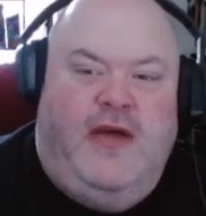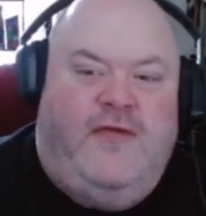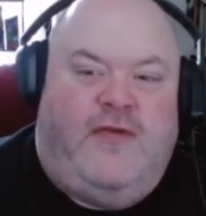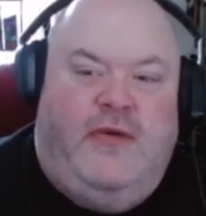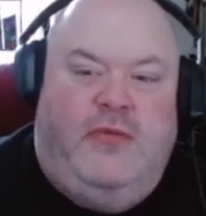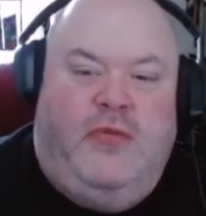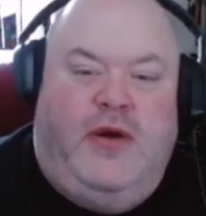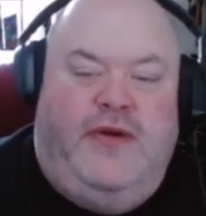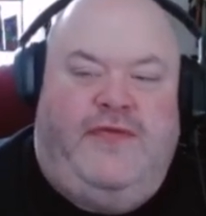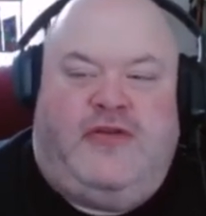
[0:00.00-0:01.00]
from
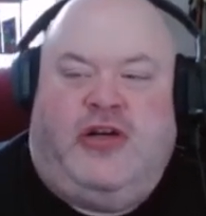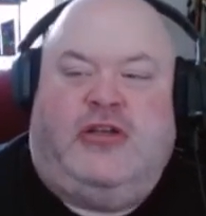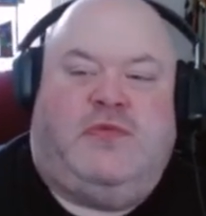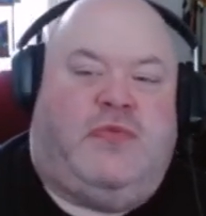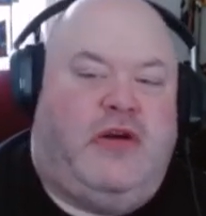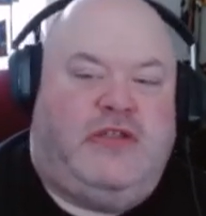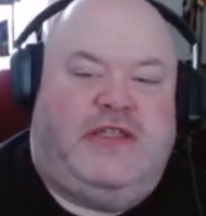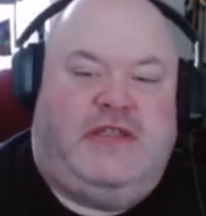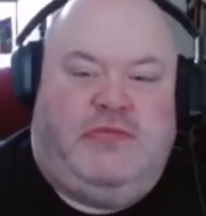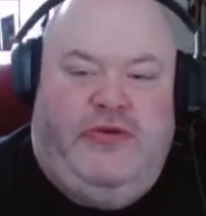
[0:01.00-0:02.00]
one of Charles
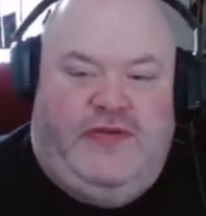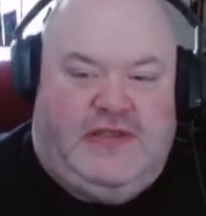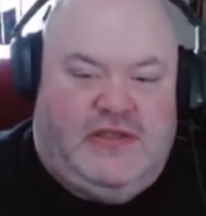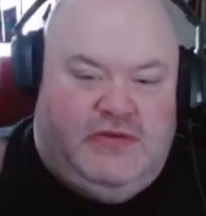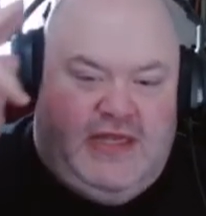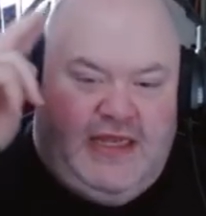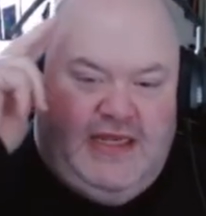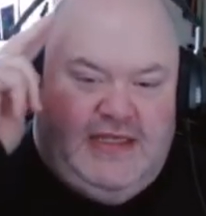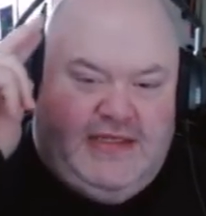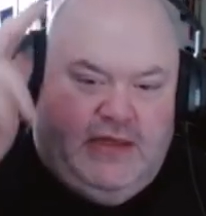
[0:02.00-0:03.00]
Bronson's movies. So take it
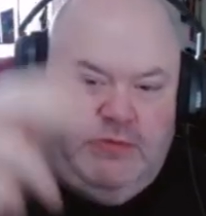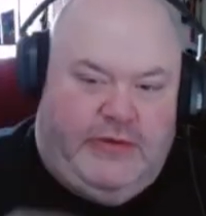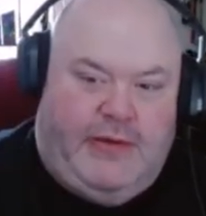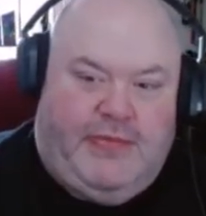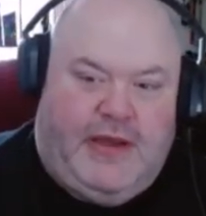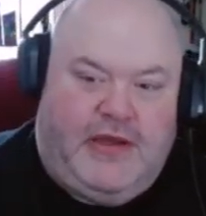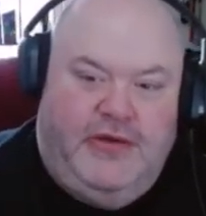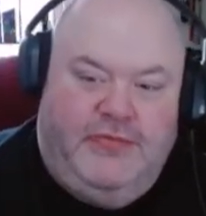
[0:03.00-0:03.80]
easy. I'll be right back.